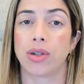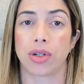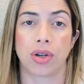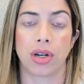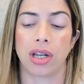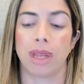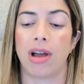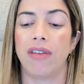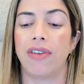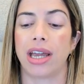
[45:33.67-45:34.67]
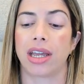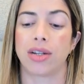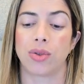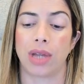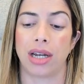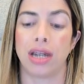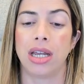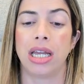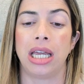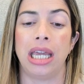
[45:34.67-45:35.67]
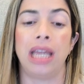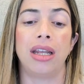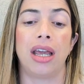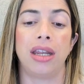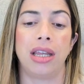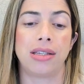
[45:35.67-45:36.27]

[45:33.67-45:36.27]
or turn them off, I can do that in